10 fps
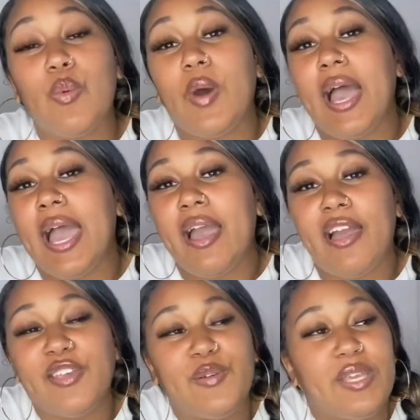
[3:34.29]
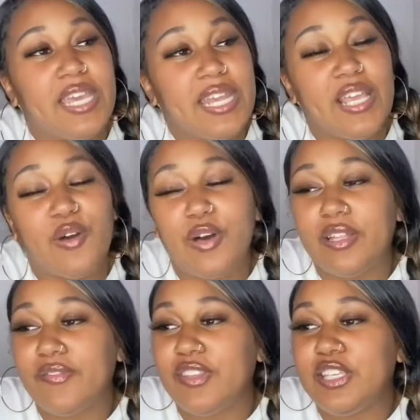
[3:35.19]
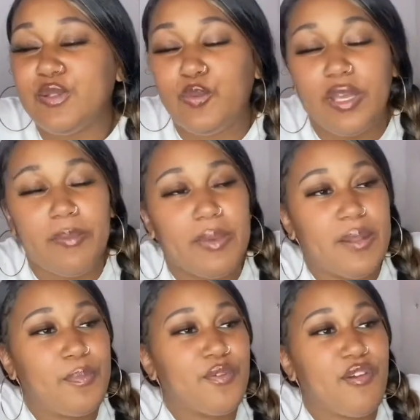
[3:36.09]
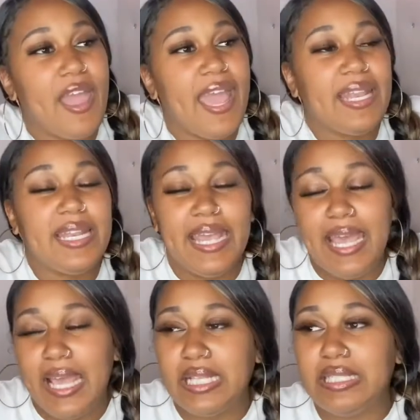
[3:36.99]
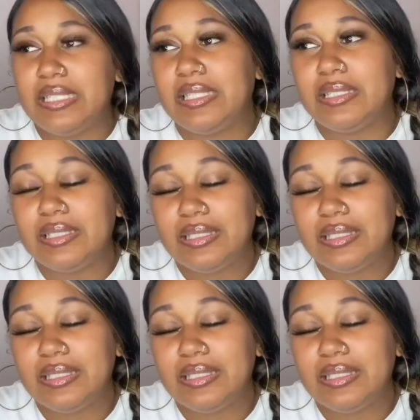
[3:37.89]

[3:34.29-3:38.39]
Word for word: Why are you getting all of these women pregnant?